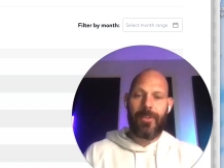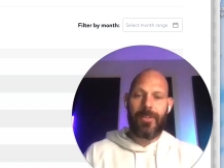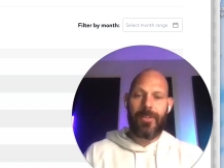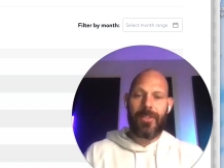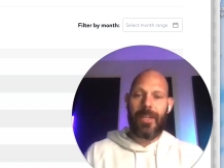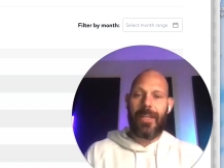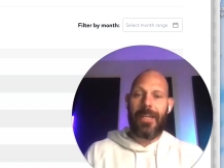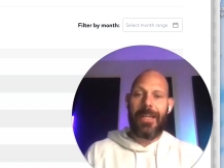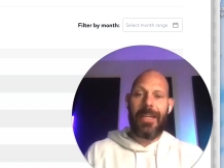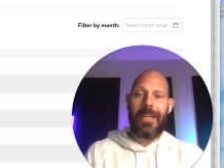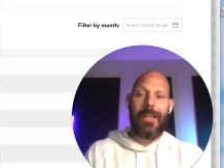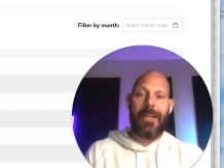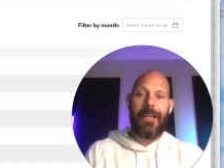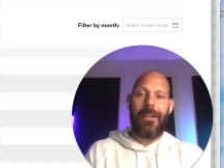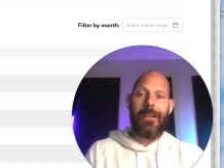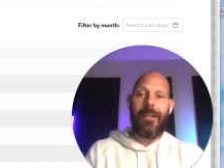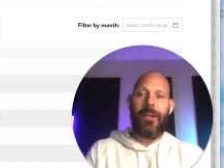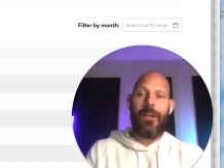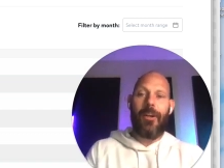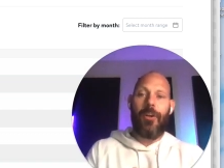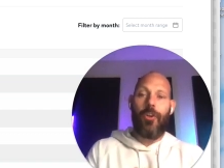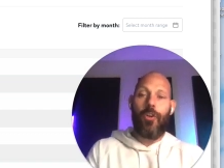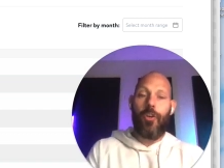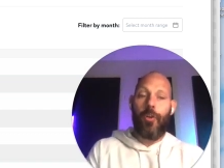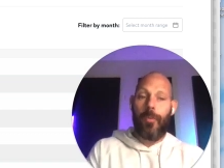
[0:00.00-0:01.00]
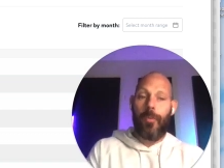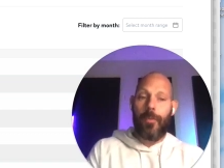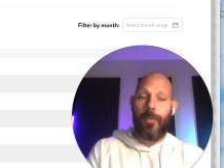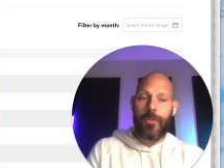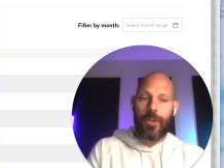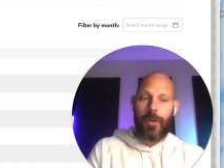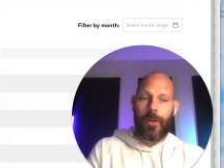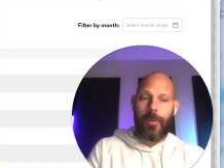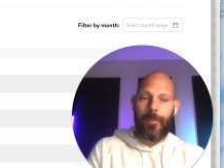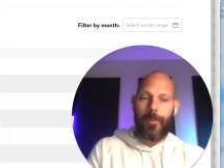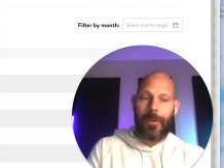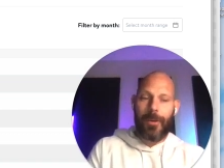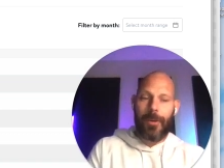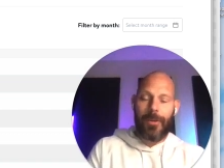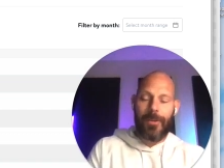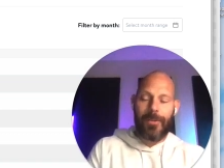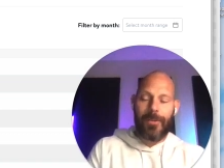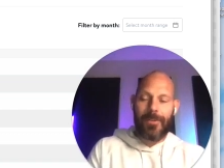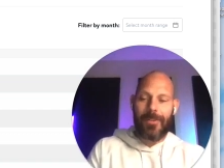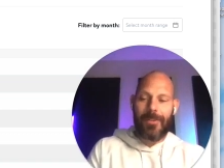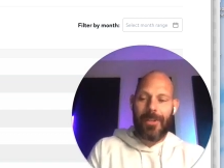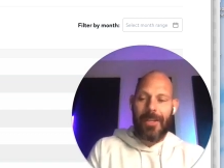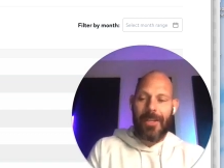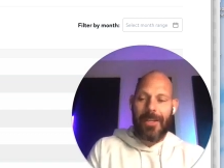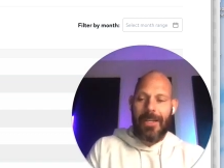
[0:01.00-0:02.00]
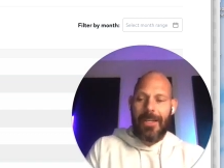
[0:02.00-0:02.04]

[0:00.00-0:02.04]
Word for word: say, getting a normal job, because